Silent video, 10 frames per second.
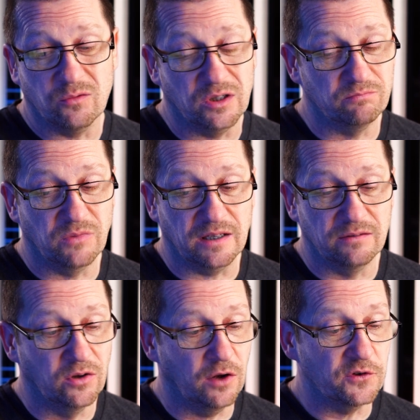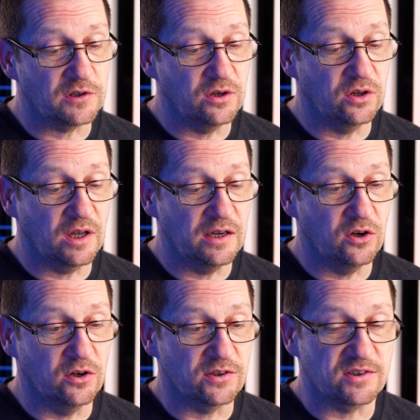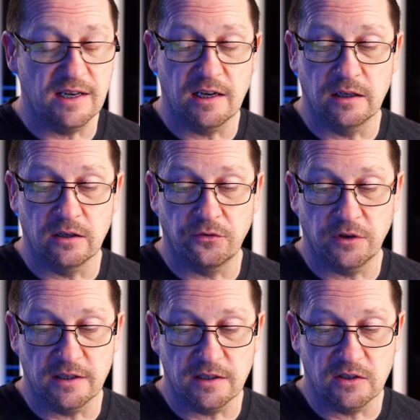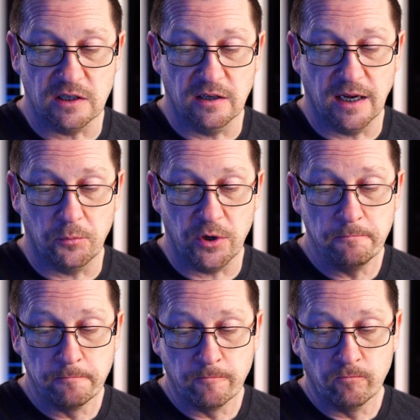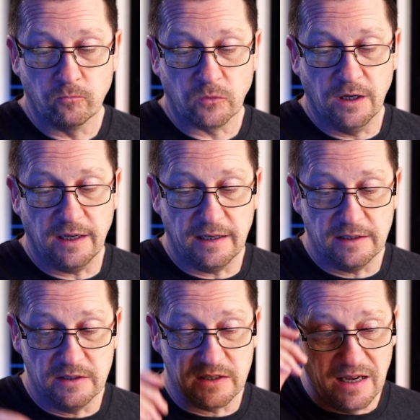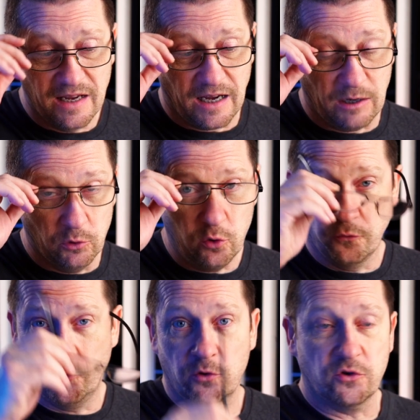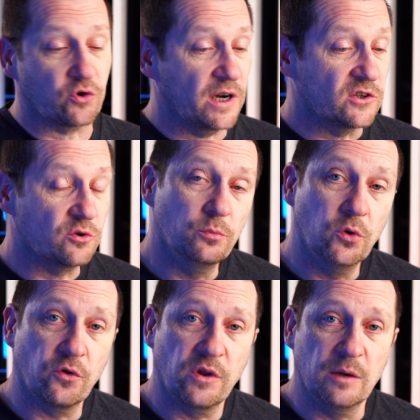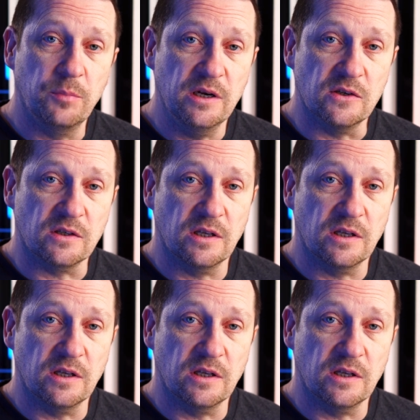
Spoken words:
Well, obviously they are cycling fanatics in Canberra, and I'm looking forward to trying some more of their beers.